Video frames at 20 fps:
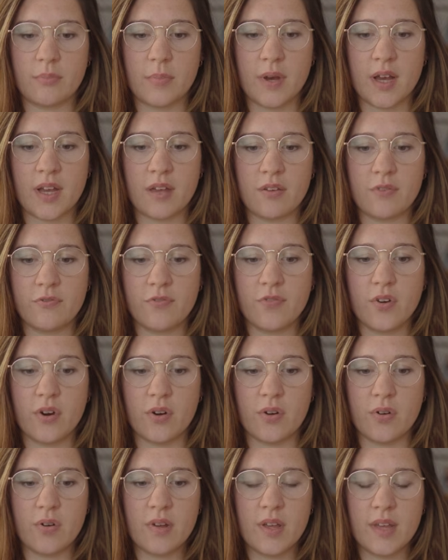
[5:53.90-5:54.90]
my
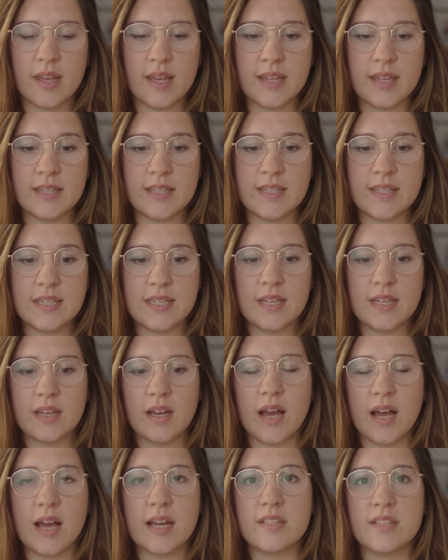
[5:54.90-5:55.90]
photo. And here
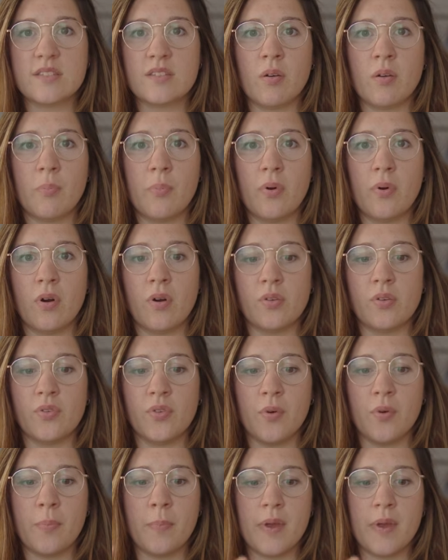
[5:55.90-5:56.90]
I sample
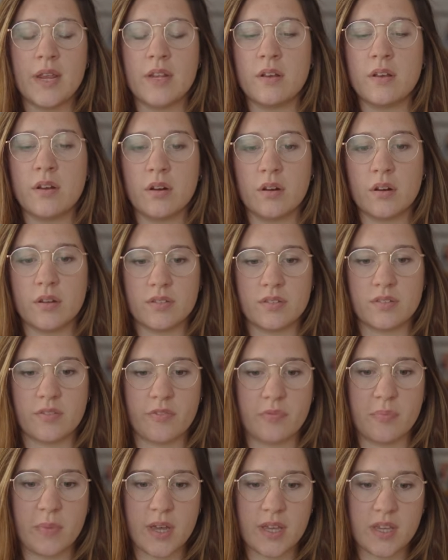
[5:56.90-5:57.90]
the main colors
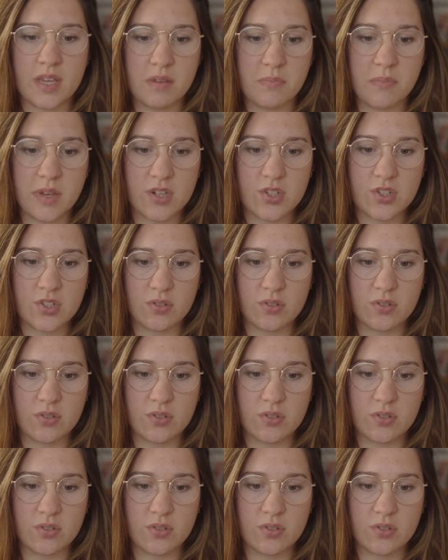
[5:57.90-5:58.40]
of my image.